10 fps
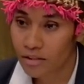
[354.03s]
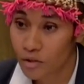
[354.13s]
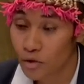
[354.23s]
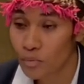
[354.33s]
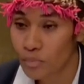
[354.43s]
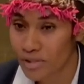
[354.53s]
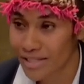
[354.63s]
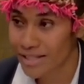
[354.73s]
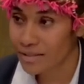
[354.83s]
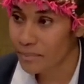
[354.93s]
you
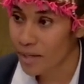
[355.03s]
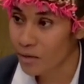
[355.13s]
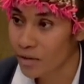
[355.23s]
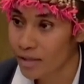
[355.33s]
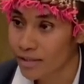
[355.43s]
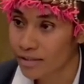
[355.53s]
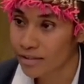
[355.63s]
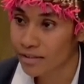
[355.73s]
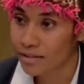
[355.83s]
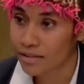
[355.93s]
possess the power
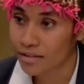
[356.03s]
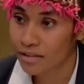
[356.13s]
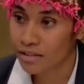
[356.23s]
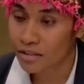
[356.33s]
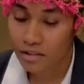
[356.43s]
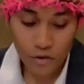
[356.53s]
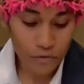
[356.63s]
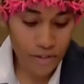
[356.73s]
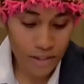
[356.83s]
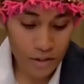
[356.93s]

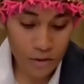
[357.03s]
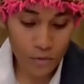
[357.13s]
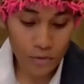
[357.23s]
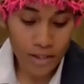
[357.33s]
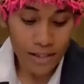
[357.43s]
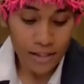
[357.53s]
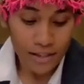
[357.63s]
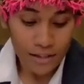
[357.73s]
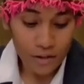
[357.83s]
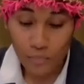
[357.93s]
to
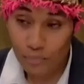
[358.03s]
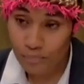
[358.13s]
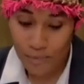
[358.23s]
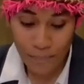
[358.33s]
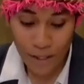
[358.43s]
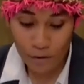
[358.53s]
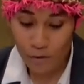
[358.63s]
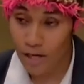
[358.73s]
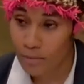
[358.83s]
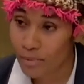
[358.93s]

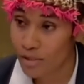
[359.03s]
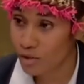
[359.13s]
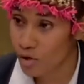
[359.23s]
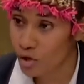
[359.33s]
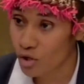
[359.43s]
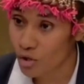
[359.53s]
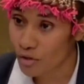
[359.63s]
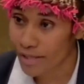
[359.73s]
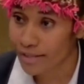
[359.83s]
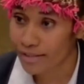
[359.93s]
help us course
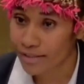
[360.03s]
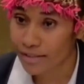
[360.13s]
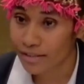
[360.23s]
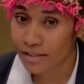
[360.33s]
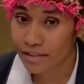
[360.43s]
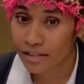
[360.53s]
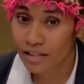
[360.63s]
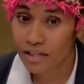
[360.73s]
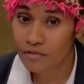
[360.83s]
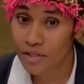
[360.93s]
correct
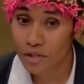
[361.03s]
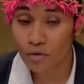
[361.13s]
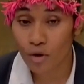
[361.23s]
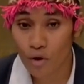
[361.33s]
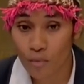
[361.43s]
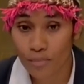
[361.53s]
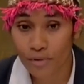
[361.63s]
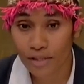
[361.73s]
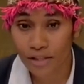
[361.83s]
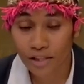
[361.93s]
and renew hope
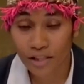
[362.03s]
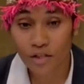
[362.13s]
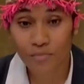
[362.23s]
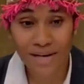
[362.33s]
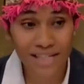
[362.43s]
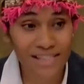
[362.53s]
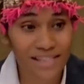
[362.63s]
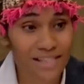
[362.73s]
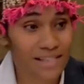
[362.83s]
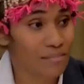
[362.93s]
in
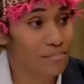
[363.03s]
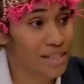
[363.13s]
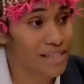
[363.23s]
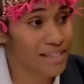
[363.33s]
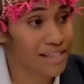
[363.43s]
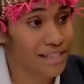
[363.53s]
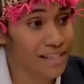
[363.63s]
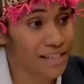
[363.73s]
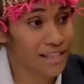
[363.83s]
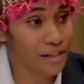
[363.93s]
humanity's
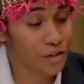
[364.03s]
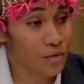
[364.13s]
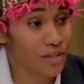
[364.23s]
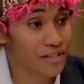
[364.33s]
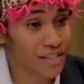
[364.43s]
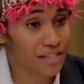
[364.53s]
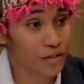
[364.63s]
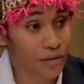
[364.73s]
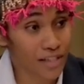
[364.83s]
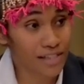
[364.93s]
ability to address the
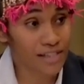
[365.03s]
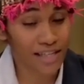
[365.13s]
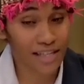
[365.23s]
greatest